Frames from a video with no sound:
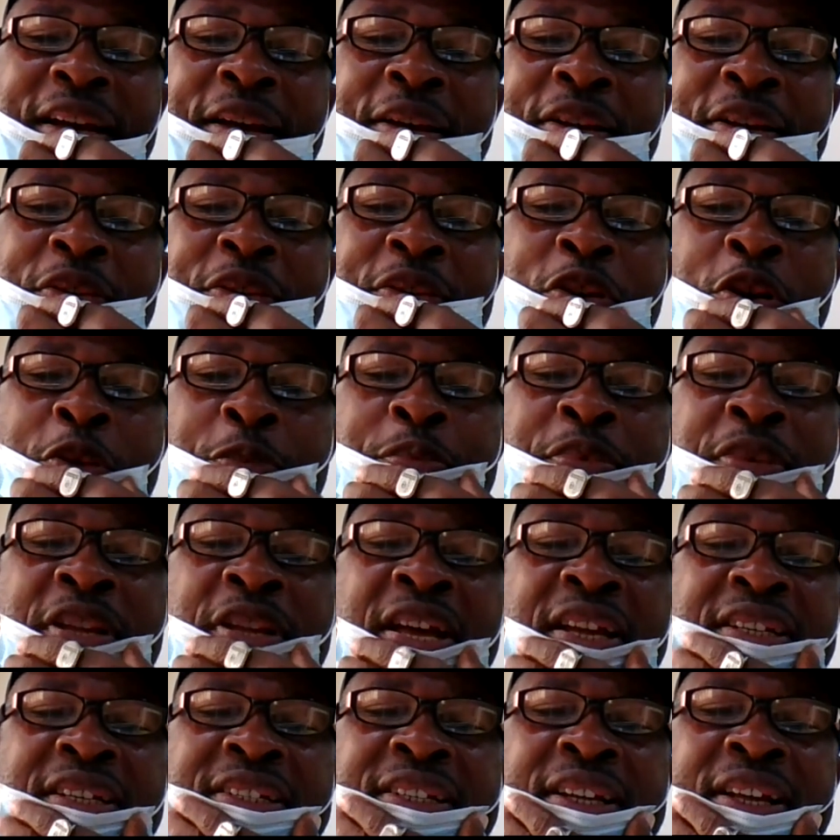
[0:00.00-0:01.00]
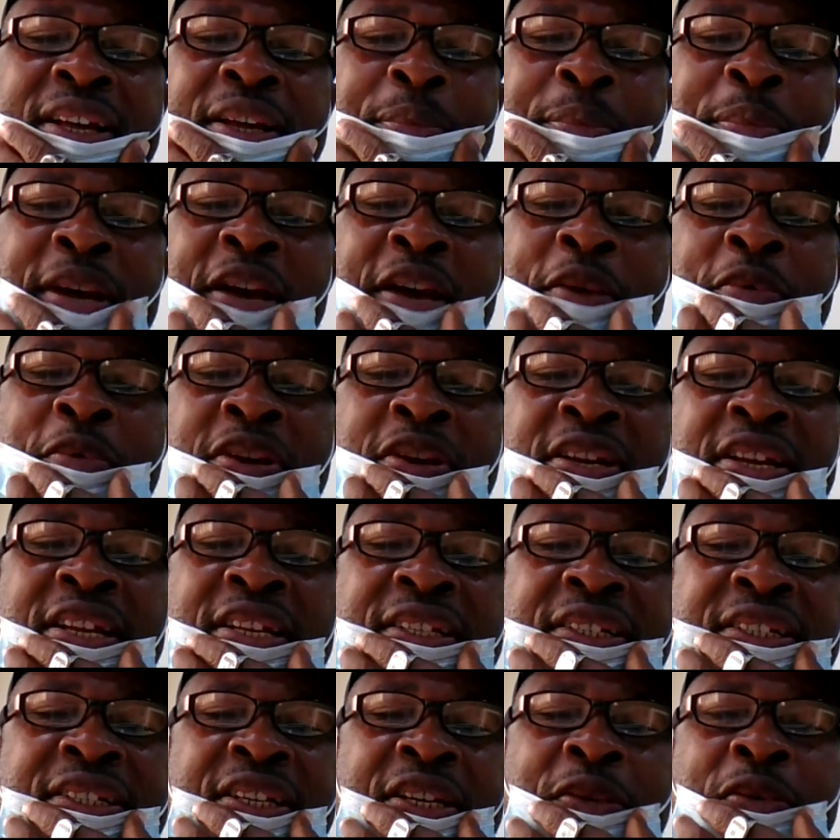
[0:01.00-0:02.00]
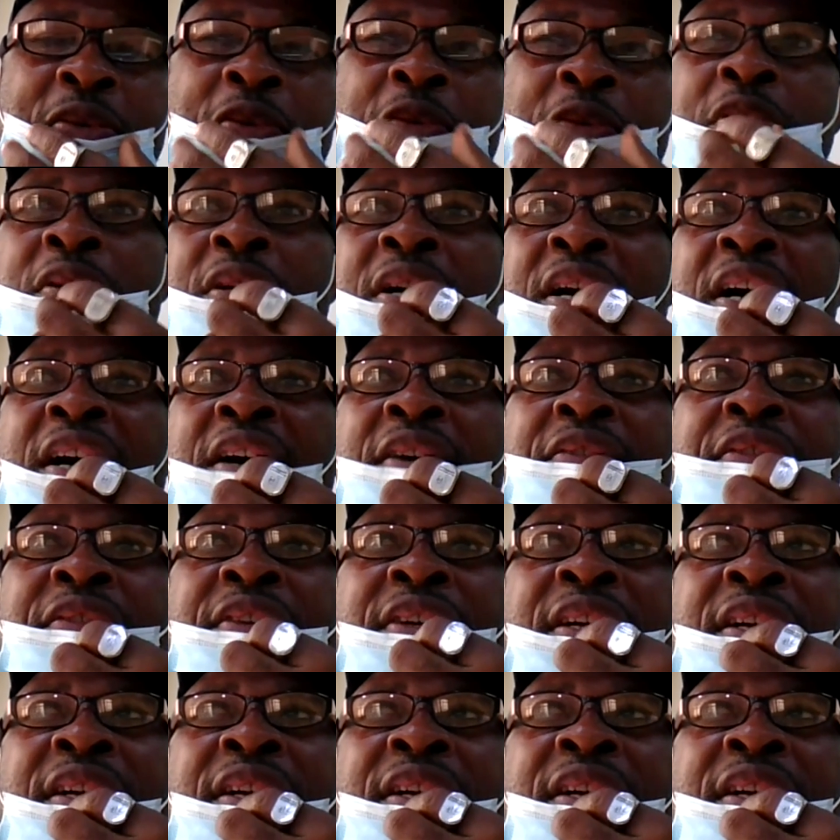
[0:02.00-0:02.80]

I hope that by Wednesday we won't have